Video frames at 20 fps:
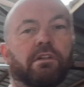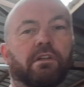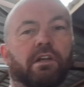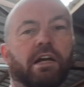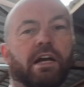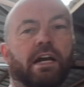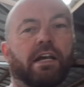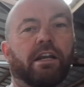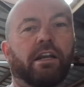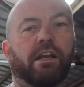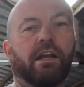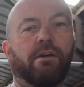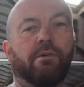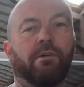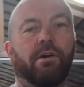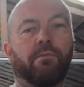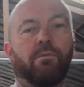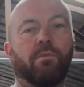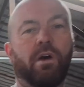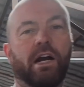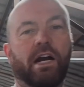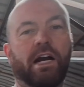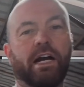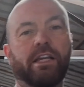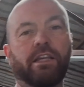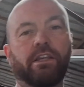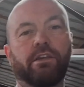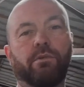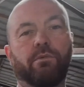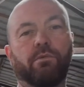I don't know
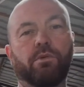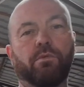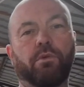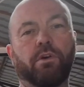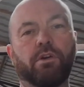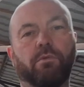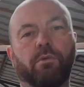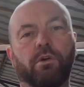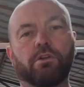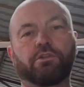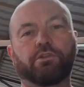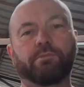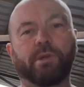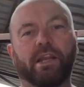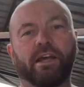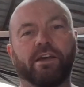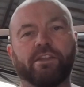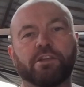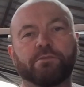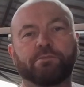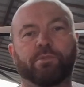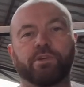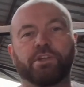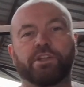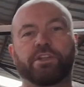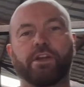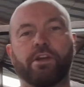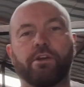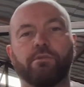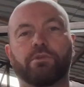why you would want to watch something like this, but
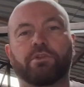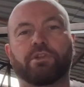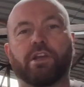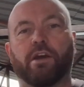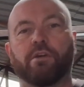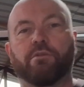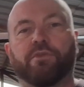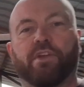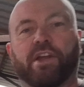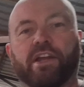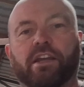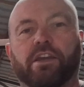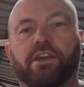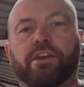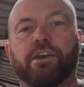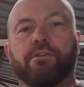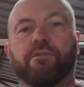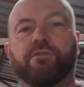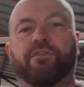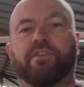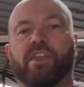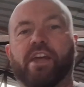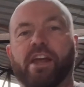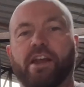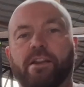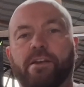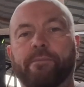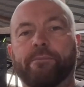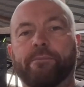you do, so thank you for that.